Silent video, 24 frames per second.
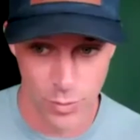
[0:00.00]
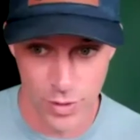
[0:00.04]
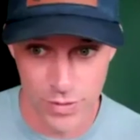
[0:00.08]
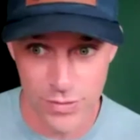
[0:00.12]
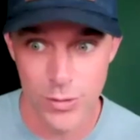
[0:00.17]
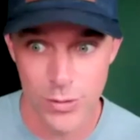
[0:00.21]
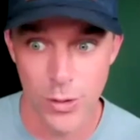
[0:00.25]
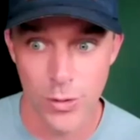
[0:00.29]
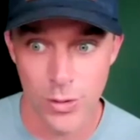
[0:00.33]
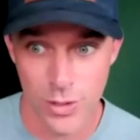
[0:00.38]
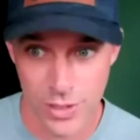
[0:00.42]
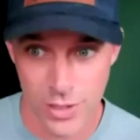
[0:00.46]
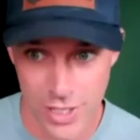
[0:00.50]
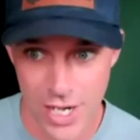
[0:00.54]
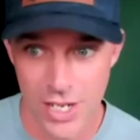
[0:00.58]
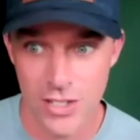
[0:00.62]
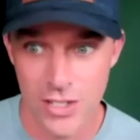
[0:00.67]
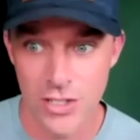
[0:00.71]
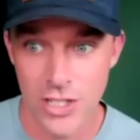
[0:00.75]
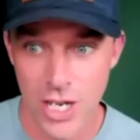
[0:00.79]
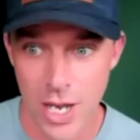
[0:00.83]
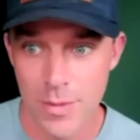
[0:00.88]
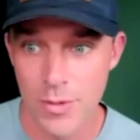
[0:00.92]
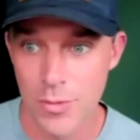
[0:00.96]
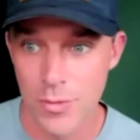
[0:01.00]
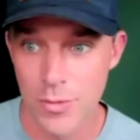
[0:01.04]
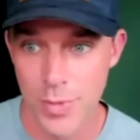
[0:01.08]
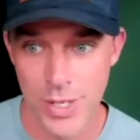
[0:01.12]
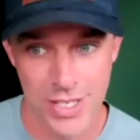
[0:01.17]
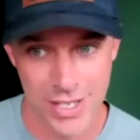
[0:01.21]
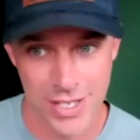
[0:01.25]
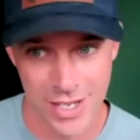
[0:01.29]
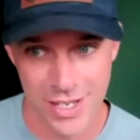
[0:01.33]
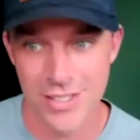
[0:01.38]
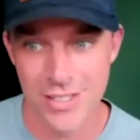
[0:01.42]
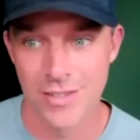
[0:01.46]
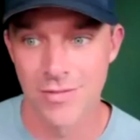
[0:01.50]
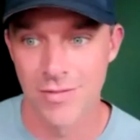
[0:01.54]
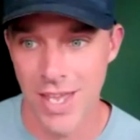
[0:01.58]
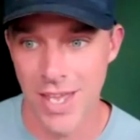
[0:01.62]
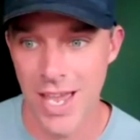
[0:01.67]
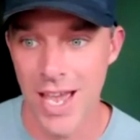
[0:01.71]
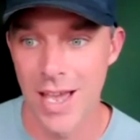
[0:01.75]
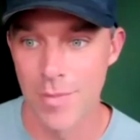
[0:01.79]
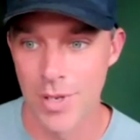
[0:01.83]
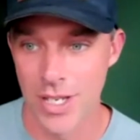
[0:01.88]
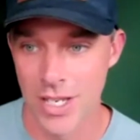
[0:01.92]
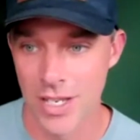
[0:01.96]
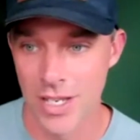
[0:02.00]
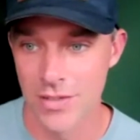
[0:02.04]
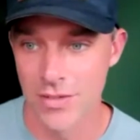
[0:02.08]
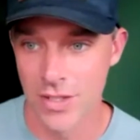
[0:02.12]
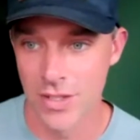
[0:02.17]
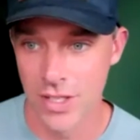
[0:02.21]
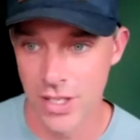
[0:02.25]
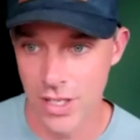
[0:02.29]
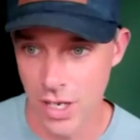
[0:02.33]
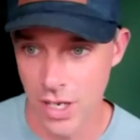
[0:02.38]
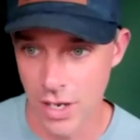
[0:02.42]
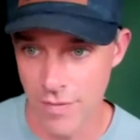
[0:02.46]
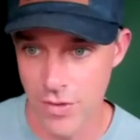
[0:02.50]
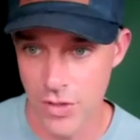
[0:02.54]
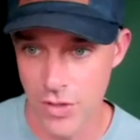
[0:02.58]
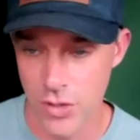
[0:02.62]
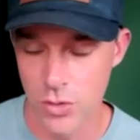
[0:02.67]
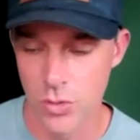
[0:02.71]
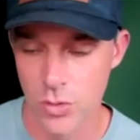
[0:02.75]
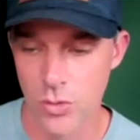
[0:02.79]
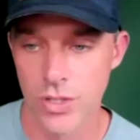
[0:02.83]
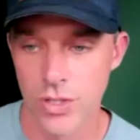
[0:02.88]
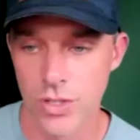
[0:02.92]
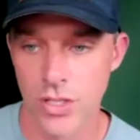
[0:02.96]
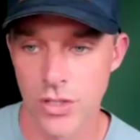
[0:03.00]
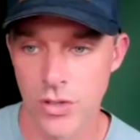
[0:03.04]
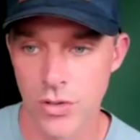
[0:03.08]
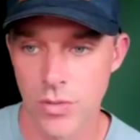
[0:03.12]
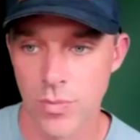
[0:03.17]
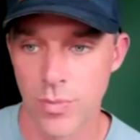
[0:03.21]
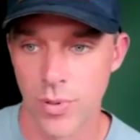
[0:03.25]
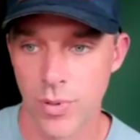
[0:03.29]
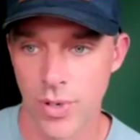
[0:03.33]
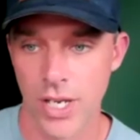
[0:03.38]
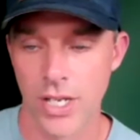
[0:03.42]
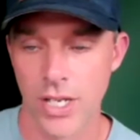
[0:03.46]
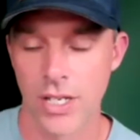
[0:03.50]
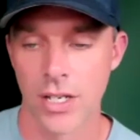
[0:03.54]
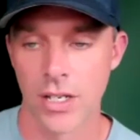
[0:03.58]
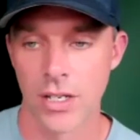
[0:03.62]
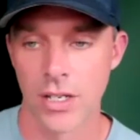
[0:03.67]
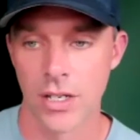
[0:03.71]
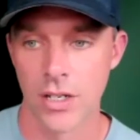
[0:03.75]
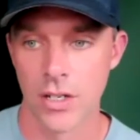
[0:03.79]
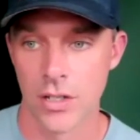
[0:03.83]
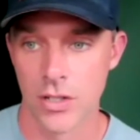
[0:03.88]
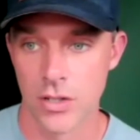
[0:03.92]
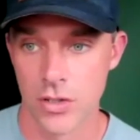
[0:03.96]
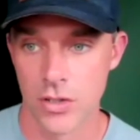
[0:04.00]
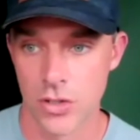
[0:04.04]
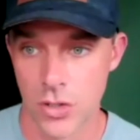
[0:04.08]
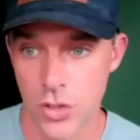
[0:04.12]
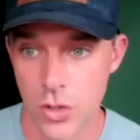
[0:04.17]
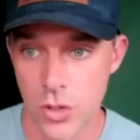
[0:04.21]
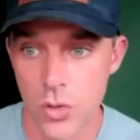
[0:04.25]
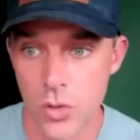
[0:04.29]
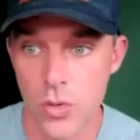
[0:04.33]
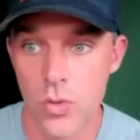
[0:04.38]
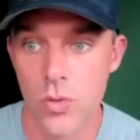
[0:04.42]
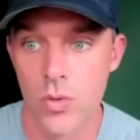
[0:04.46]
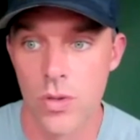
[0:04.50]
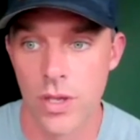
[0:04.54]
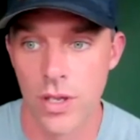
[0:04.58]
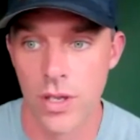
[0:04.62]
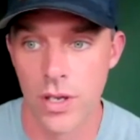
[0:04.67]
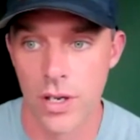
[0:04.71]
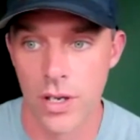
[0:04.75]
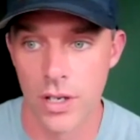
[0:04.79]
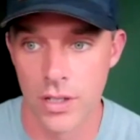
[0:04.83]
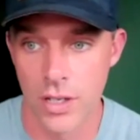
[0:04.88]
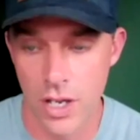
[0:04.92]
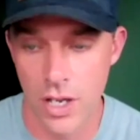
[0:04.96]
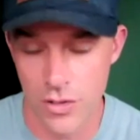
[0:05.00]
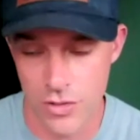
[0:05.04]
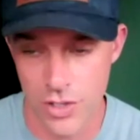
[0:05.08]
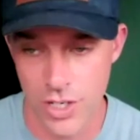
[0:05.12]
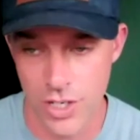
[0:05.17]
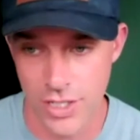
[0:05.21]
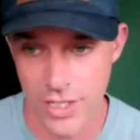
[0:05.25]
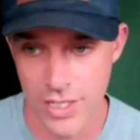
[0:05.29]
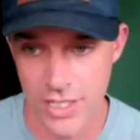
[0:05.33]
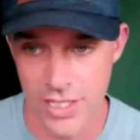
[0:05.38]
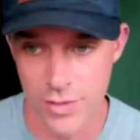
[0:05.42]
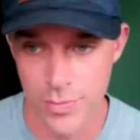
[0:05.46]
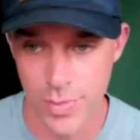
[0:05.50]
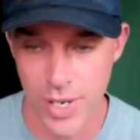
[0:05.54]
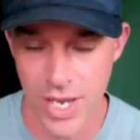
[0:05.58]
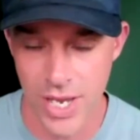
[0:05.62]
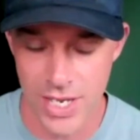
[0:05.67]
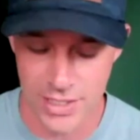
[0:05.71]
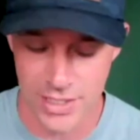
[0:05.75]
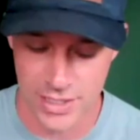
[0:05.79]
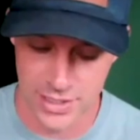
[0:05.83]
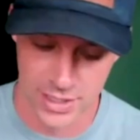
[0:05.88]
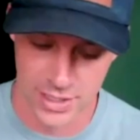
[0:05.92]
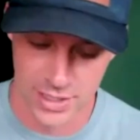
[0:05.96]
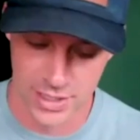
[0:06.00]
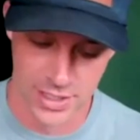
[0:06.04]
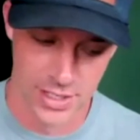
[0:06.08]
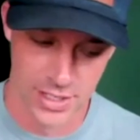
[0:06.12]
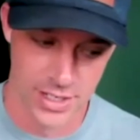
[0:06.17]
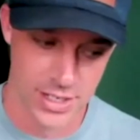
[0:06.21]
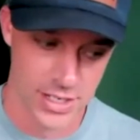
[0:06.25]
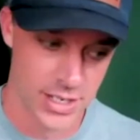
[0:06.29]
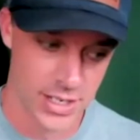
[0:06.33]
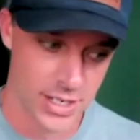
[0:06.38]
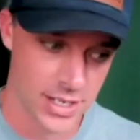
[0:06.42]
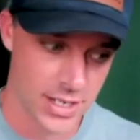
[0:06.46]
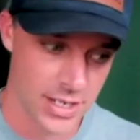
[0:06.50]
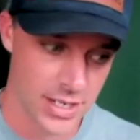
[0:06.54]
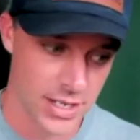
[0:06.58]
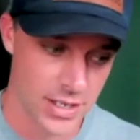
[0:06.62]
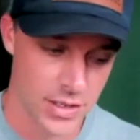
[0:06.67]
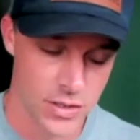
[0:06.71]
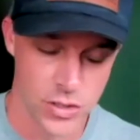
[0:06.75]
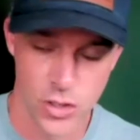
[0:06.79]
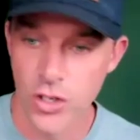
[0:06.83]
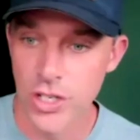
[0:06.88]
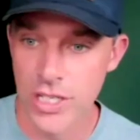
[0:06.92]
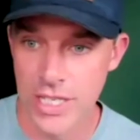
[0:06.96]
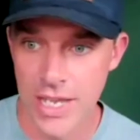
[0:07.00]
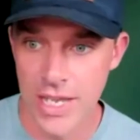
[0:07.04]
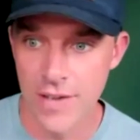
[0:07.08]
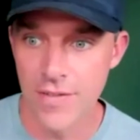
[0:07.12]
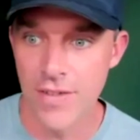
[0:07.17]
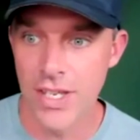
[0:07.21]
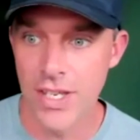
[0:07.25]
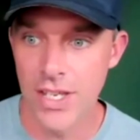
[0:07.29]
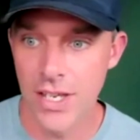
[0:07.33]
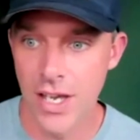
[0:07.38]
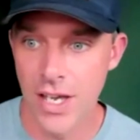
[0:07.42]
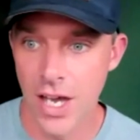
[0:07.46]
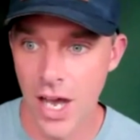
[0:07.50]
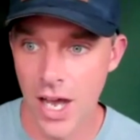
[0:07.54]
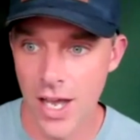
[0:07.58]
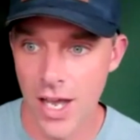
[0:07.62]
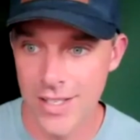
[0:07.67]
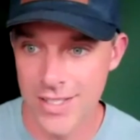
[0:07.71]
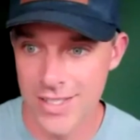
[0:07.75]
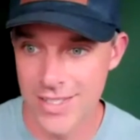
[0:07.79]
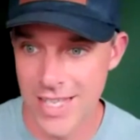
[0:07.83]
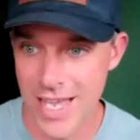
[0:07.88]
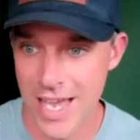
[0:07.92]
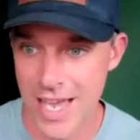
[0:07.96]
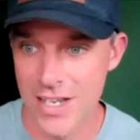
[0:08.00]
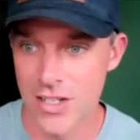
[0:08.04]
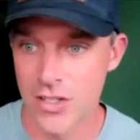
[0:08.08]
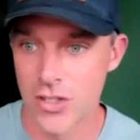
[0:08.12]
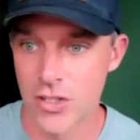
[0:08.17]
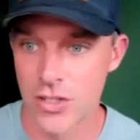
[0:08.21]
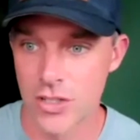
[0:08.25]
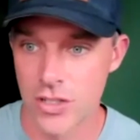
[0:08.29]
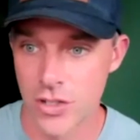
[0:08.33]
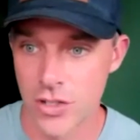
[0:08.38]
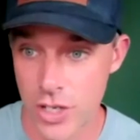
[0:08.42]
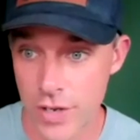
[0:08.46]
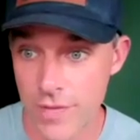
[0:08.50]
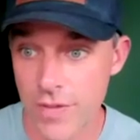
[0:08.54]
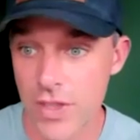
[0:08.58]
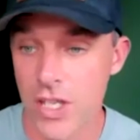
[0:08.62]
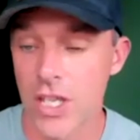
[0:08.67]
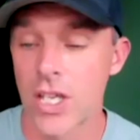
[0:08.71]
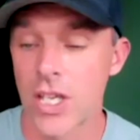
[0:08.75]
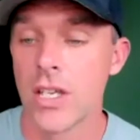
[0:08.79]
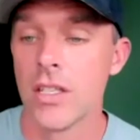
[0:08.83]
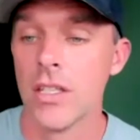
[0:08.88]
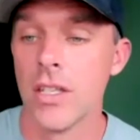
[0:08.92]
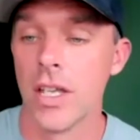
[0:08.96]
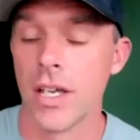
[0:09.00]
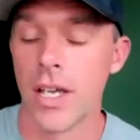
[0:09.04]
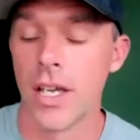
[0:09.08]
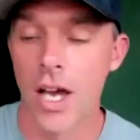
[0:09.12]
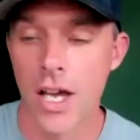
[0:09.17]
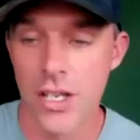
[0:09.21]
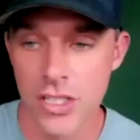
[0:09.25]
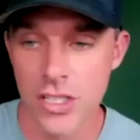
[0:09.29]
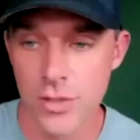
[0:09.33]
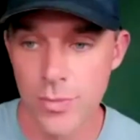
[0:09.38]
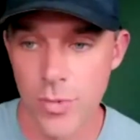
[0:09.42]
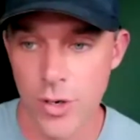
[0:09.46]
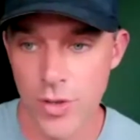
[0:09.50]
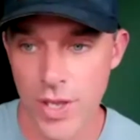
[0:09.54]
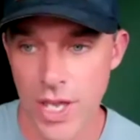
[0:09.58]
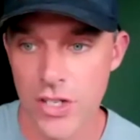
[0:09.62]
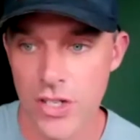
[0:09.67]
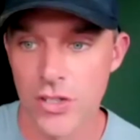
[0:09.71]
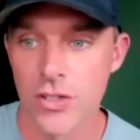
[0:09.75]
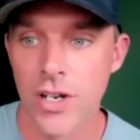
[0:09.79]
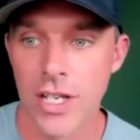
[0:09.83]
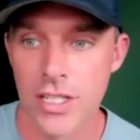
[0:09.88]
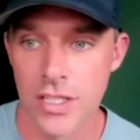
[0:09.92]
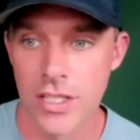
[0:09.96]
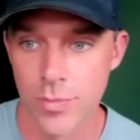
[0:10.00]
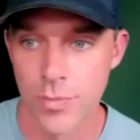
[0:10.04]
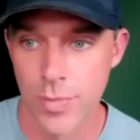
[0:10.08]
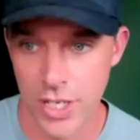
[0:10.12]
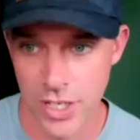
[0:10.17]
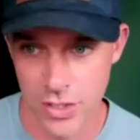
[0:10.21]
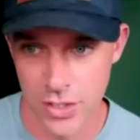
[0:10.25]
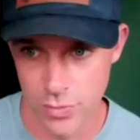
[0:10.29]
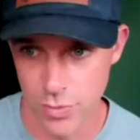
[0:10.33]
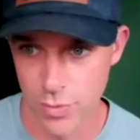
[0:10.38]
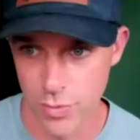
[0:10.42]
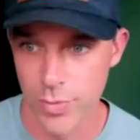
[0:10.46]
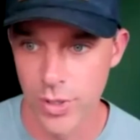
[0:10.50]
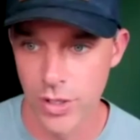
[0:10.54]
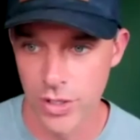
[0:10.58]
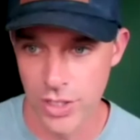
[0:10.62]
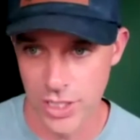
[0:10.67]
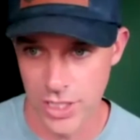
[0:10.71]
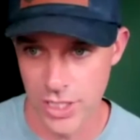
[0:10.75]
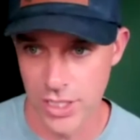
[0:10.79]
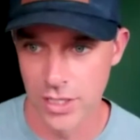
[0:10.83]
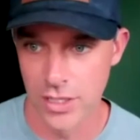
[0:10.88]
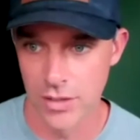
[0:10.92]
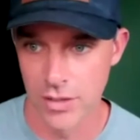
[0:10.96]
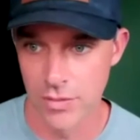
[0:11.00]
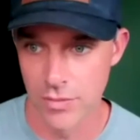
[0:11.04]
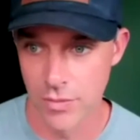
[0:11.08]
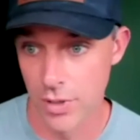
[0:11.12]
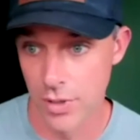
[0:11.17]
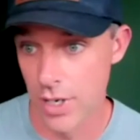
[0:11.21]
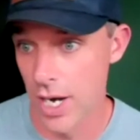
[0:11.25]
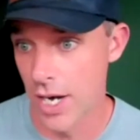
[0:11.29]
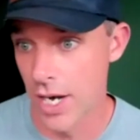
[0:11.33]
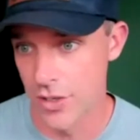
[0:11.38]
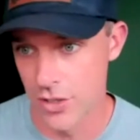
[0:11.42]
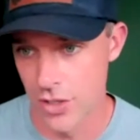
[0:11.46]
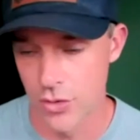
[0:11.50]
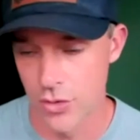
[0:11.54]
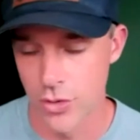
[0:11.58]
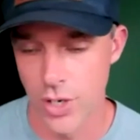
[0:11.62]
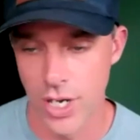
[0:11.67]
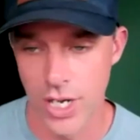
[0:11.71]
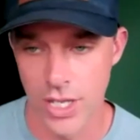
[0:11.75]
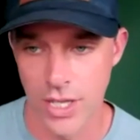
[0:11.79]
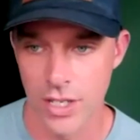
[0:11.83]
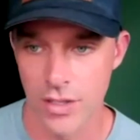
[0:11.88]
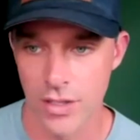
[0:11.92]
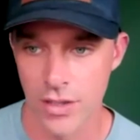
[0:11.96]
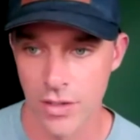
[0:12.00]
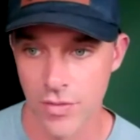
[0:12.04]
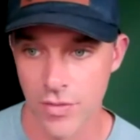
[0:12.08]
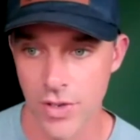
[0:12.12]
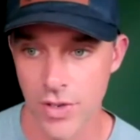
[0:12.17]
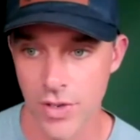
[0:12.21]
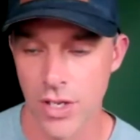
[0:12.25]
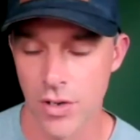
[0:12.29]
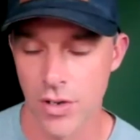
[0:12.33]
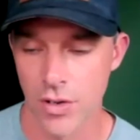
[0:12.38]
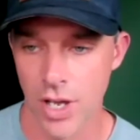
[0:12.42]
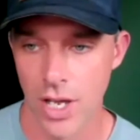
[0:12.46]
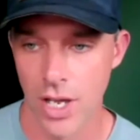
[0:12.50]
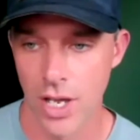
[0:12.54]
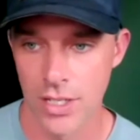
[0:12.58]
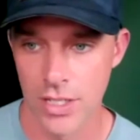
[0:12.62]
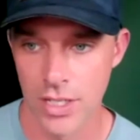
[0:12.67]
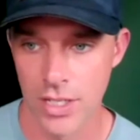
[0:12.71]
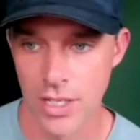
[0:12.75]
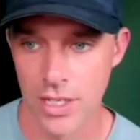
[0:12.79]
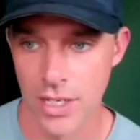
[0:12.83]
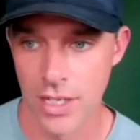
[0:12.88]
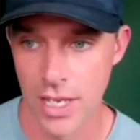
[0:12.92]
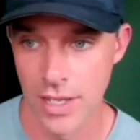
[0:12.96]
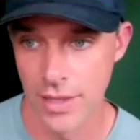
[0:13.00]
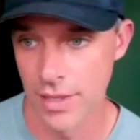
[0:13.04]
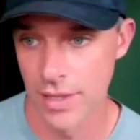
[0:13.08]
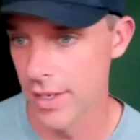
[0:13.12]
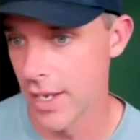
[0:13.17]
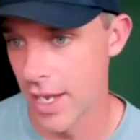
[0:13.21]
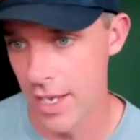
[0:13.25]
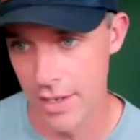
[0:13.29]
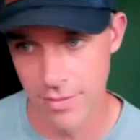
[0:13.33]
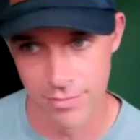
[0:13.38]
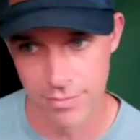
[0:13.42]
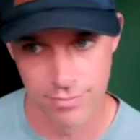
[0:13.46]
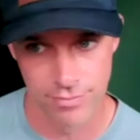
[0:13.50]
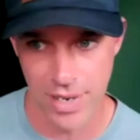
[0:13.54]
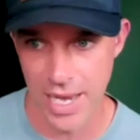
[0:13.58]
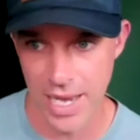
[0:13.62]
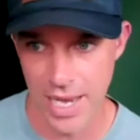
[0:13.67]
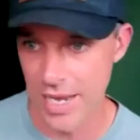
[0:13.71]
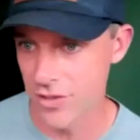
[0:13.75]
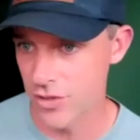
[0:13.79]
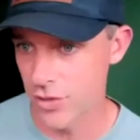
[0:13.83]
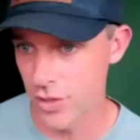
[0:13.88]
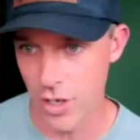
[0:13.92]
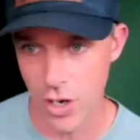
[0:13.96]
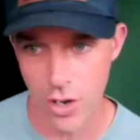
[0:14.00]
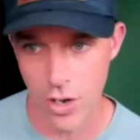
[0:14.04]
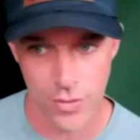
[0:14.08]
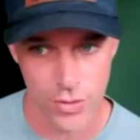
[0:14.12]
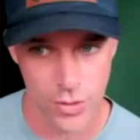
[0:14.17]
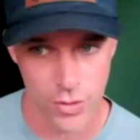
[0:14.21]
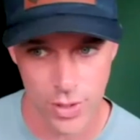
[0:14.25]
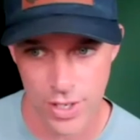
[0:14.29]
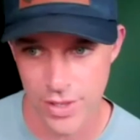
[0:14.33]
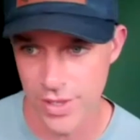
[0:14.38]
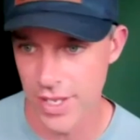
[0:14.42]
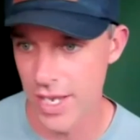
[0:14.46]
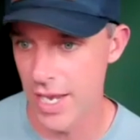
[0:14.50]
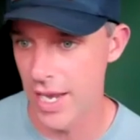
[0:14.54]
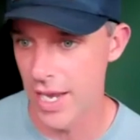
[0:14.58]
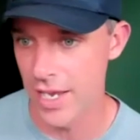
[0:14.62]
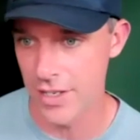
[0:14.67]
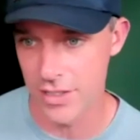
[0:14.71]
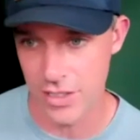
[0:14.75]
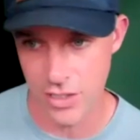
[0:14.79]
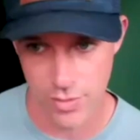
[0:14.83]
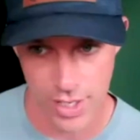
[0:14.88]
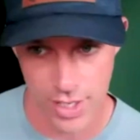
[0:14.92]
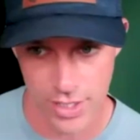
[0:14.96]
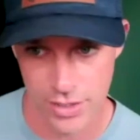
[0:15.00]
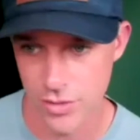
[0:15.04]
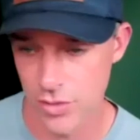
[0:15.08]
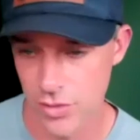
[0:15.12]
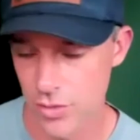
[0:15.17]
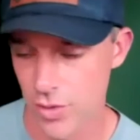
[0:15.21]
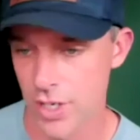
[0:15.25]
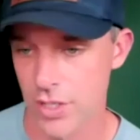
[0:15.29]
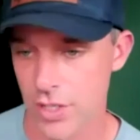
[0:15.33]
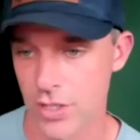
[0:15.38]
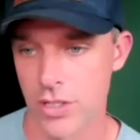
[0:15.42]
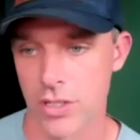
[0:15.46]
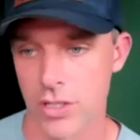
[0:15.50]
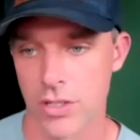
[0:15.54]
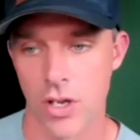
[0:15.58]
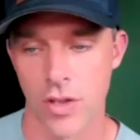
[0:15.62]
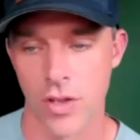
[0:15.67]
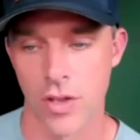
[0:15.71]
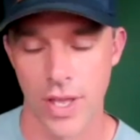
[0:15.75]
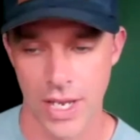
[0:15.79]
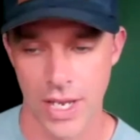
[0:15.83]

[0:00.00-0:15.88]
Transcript: We've sold a lot of jobs because of that, because of the, of the tools that you bring to to the contracting space. You're giving us that. You're giving the, the customer that trust because we're building. We're actually creating the, the video content and and answering all their they ask you answer questions, all that